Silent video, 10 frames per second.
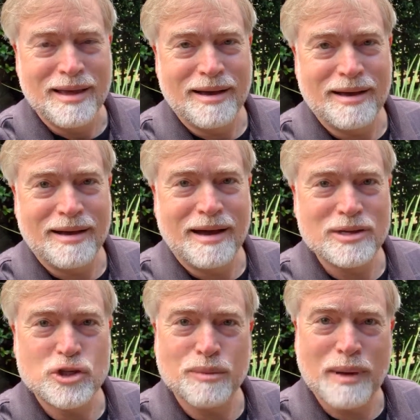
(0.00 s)
uh, on
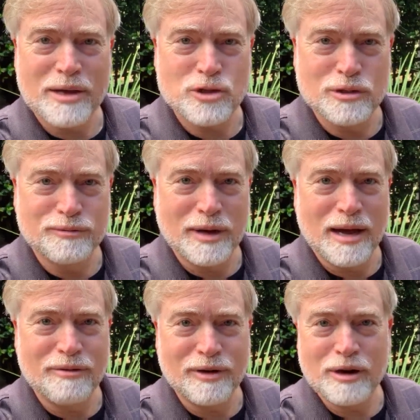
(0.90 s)
Shabbat
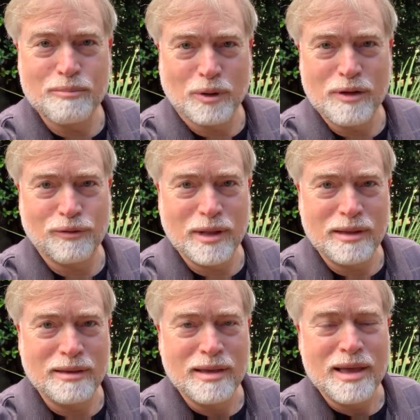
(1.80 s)
Shuvah very briefly,
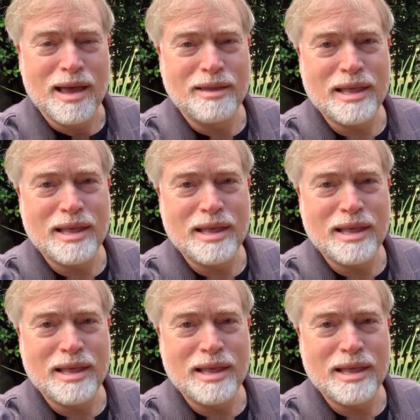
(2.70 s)
and